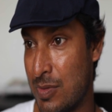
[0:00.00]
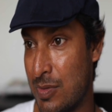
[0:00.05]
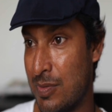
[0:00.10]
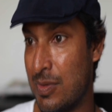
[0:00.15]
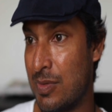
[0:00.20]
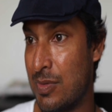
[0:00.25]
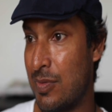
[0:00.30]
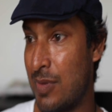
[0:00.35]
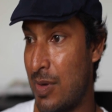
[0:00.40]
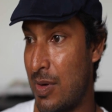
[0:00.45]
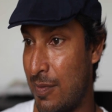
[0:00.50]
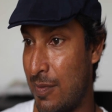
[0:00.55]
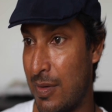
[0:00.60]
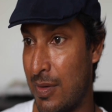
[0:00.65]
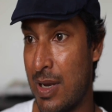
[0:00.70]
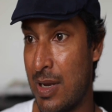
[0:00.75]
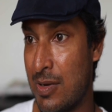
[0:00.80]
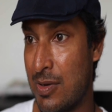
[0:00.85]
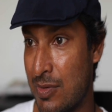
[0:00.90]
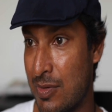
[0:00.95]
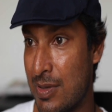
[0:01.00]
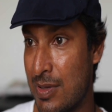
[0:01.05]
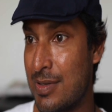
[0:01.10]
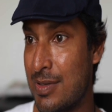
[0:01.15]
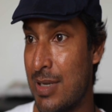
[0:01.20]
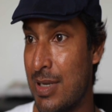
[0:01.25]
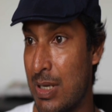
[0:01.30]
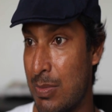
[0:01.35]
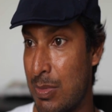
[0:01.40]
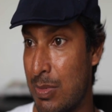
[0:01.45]
which was very financially
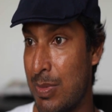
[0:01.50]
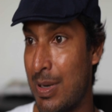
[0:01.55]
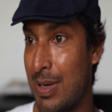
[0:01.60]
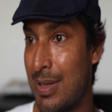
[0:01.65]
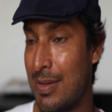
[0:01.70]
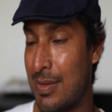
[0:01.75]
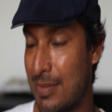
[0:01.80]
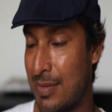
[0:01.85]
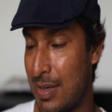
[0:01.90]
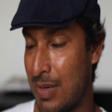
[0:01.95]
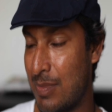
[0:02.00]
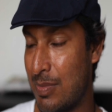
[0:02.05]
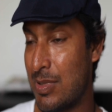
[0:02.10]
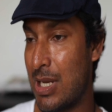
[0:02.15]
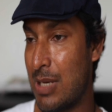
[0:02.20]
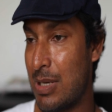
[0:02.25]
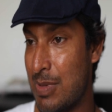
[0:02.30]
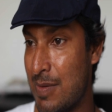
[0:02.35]
stable, but at the same time,